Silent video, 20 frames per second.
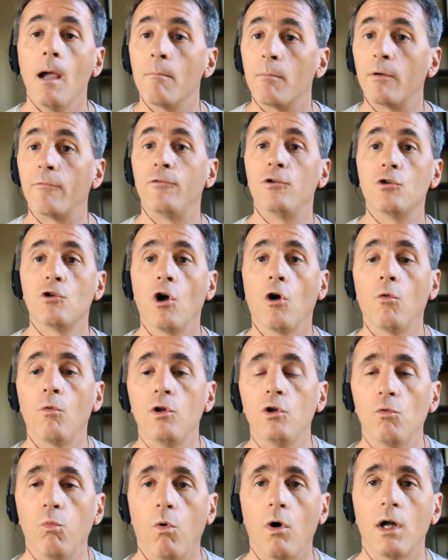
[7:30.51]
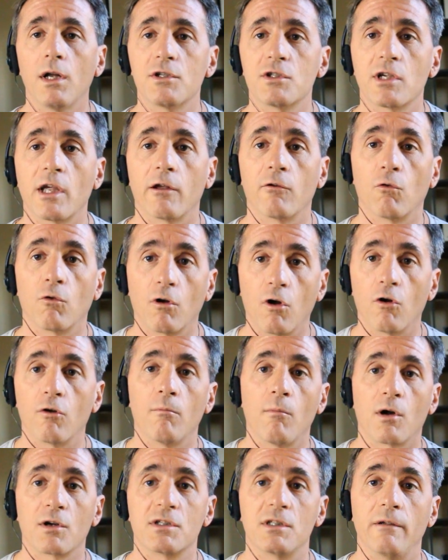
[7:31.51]
But if you go and you watch that, or go to
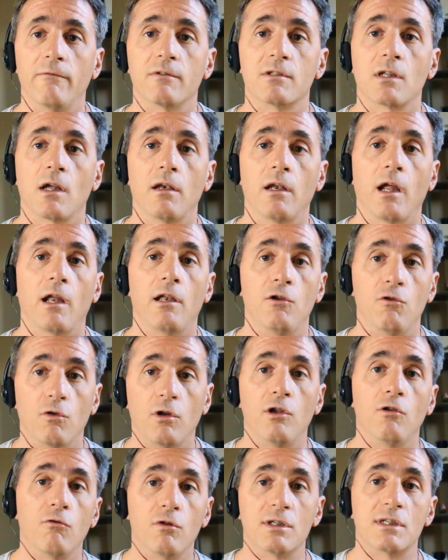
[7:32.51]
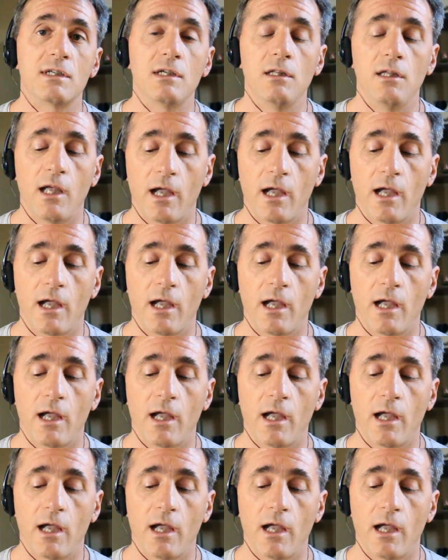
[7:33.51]
markstevens.net, and you can see the